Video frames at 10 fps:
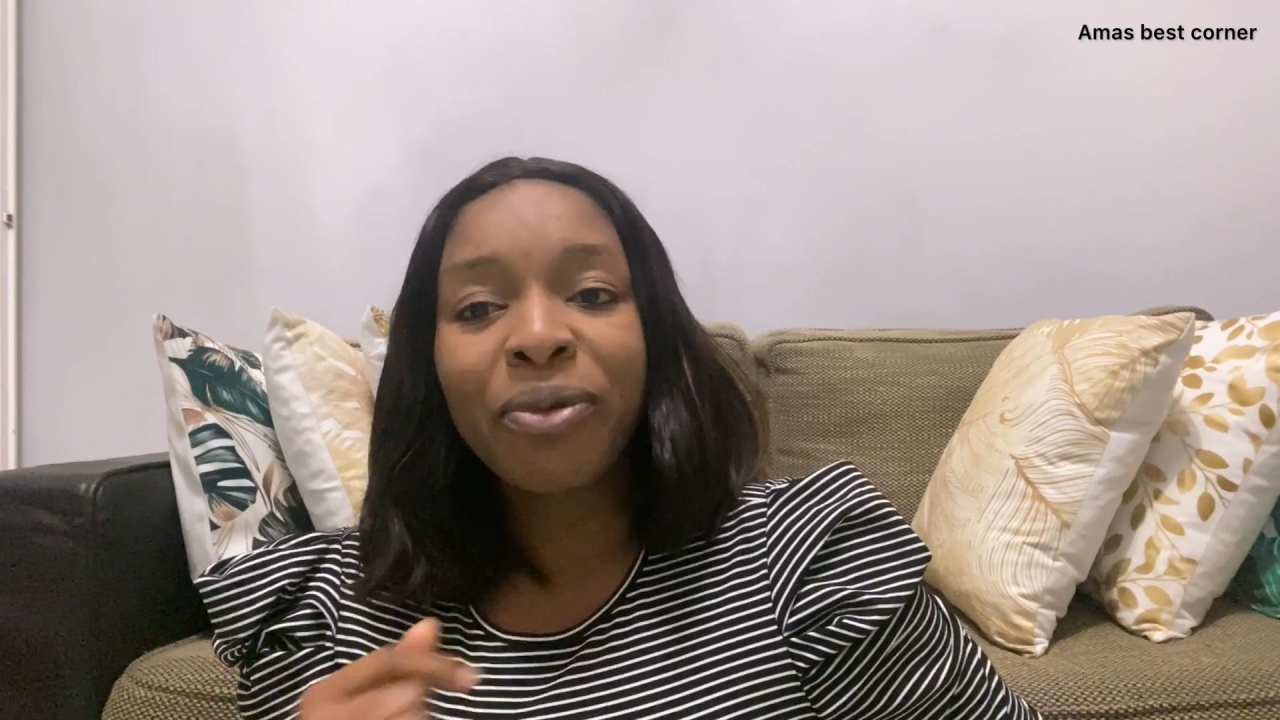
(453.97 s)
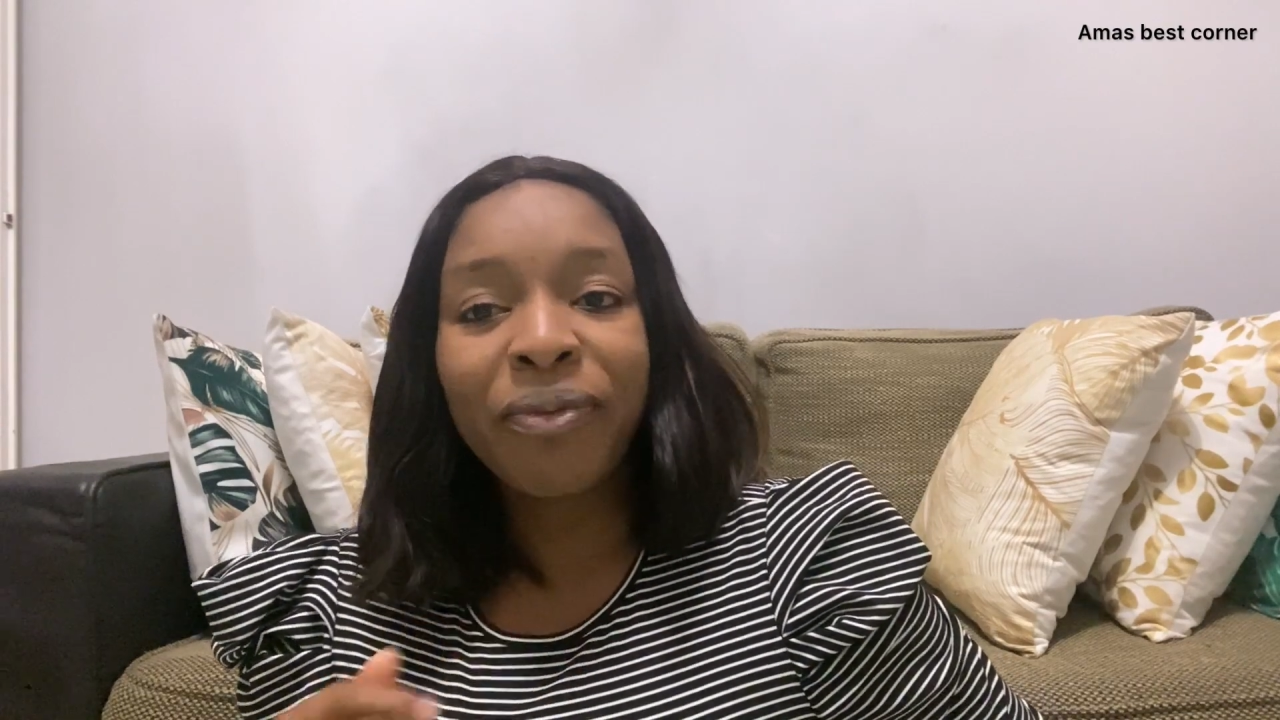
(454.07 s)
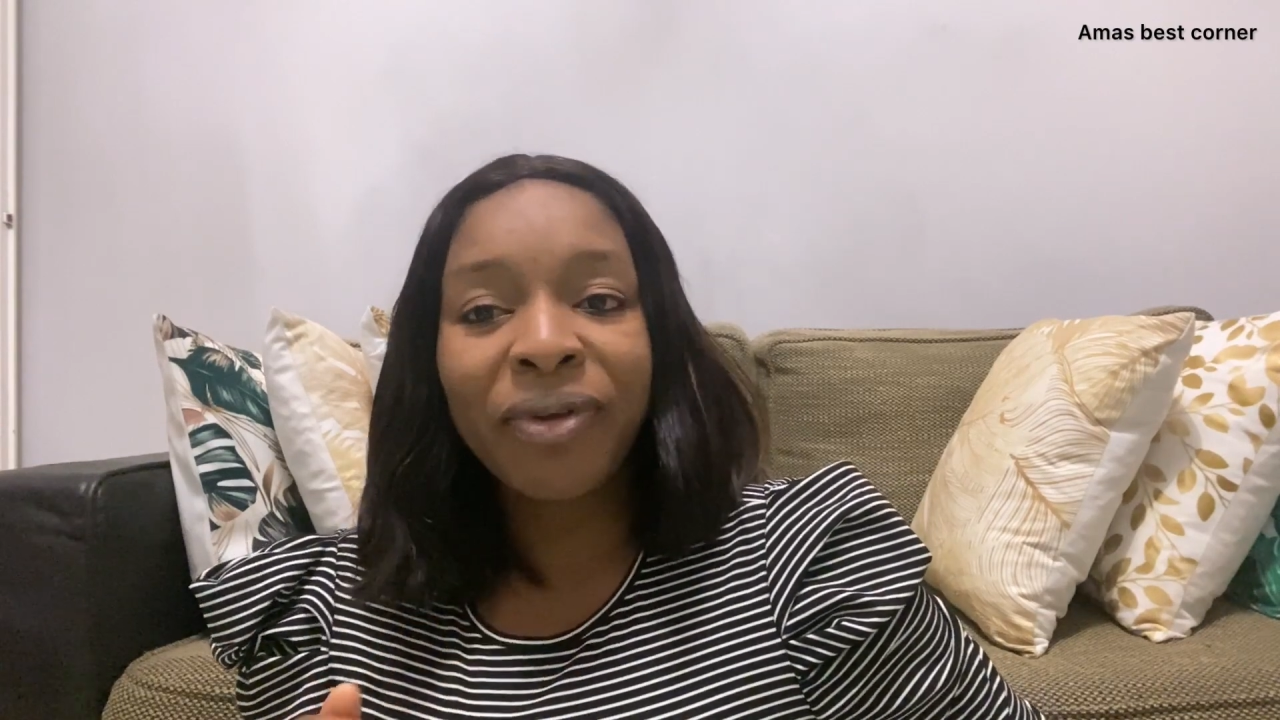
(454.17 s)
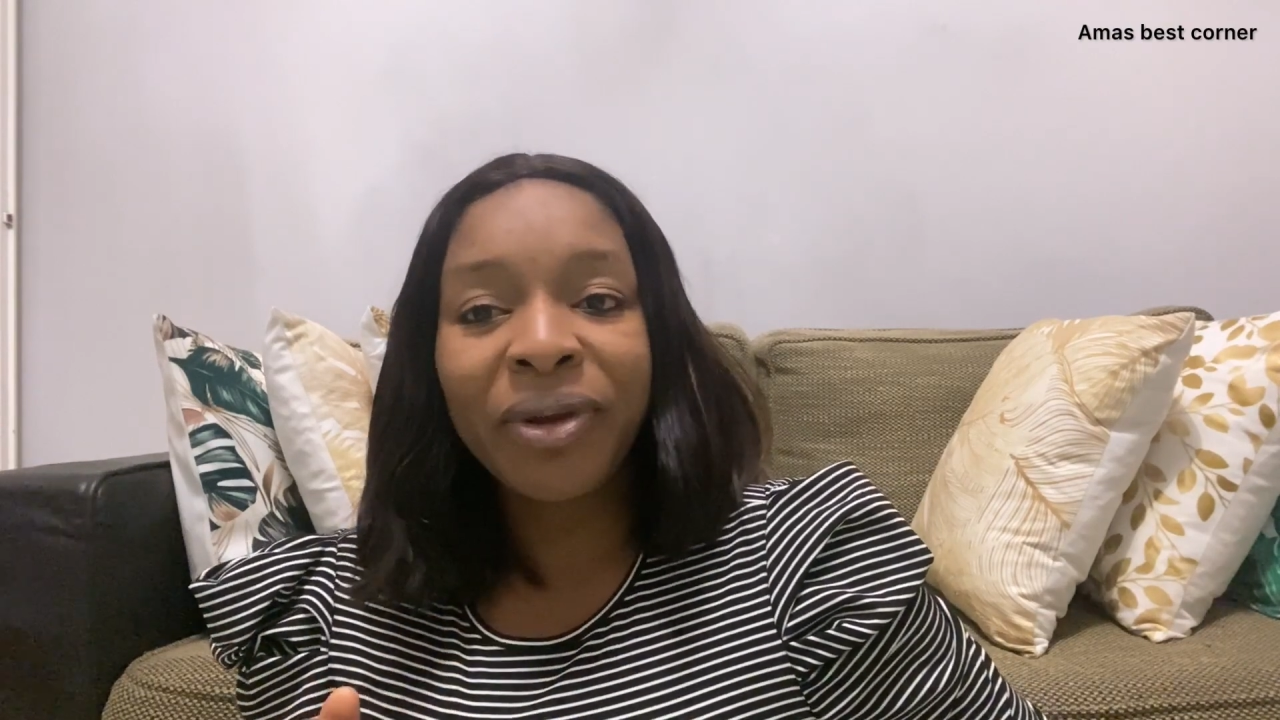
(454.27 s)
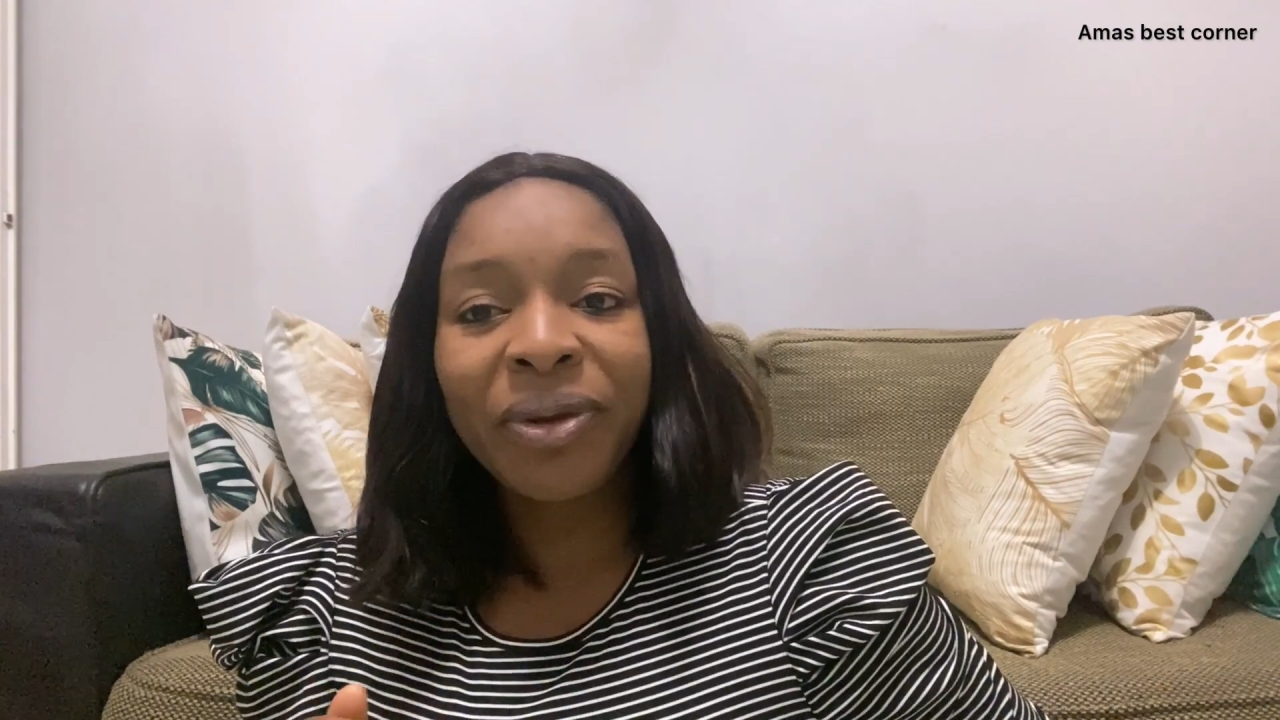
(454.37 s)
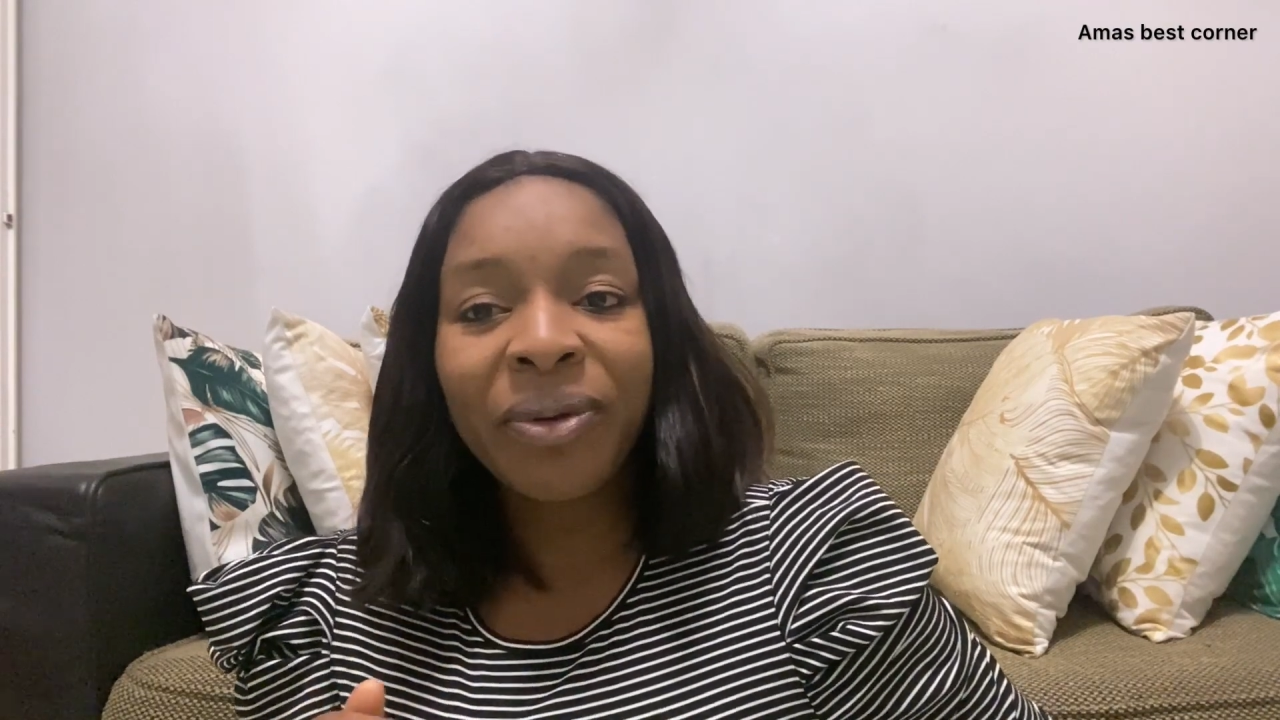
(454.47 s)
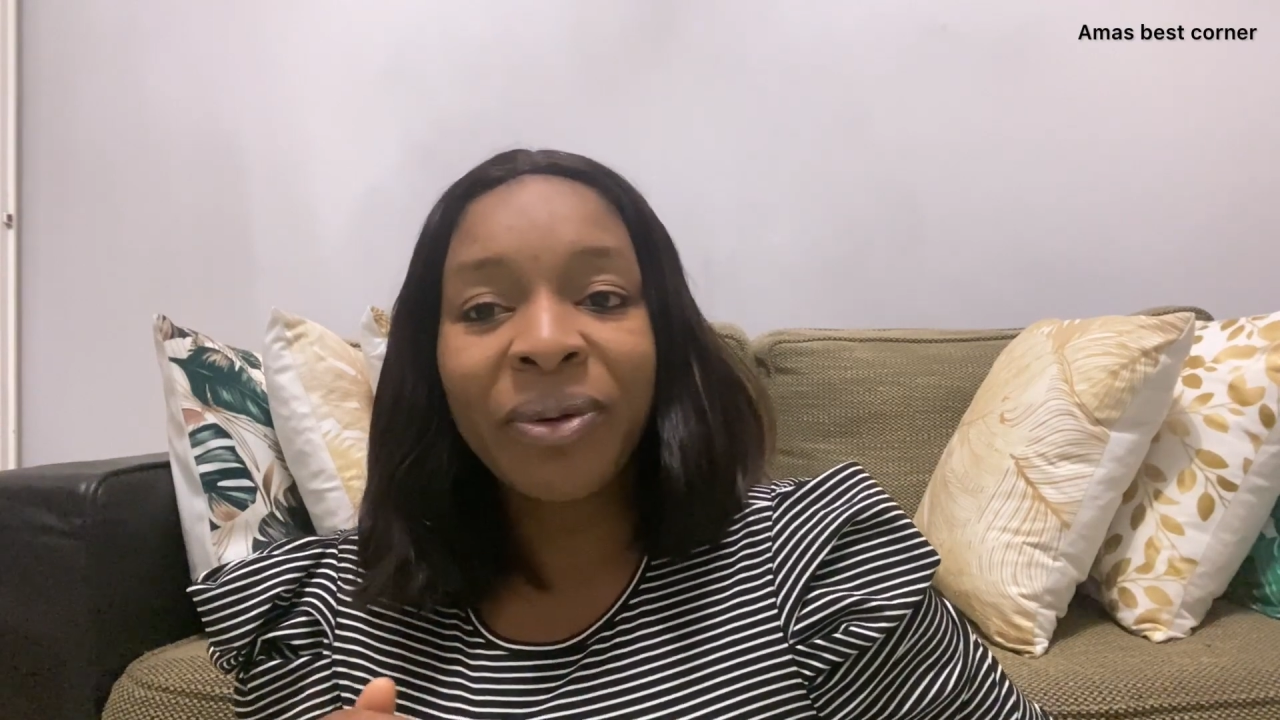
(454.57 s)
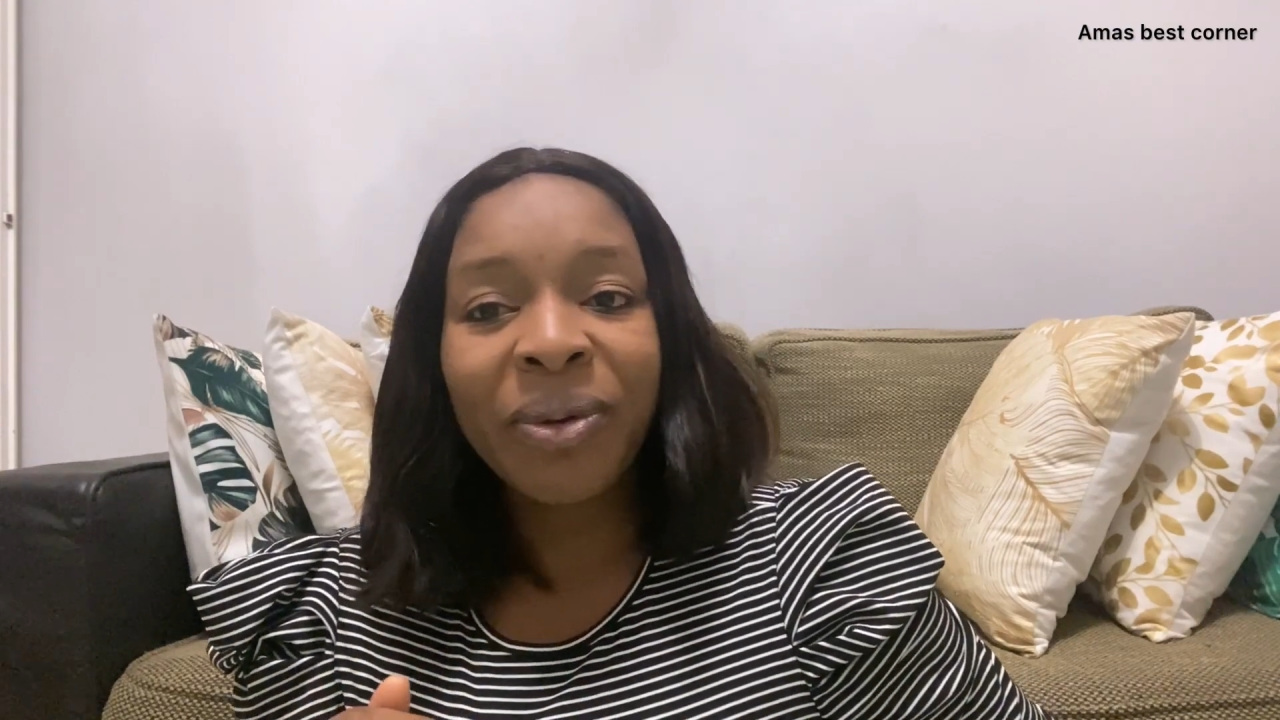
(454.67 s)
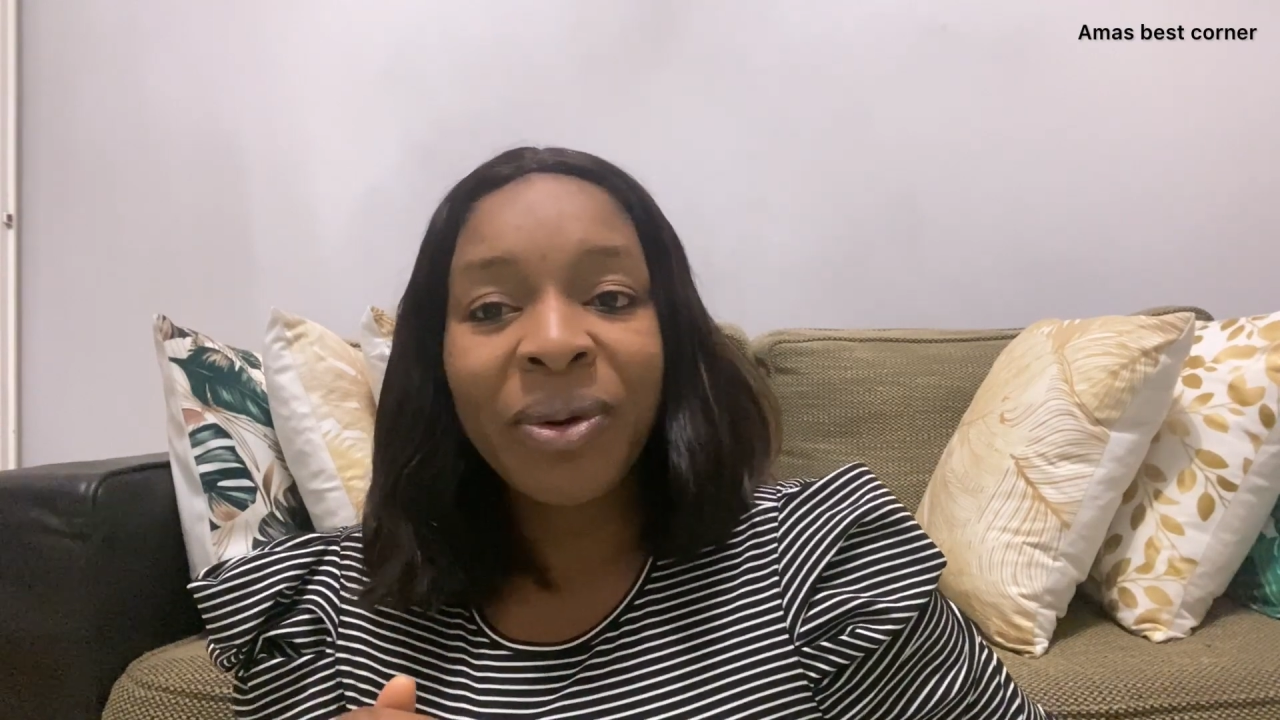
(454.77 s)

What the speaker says: video.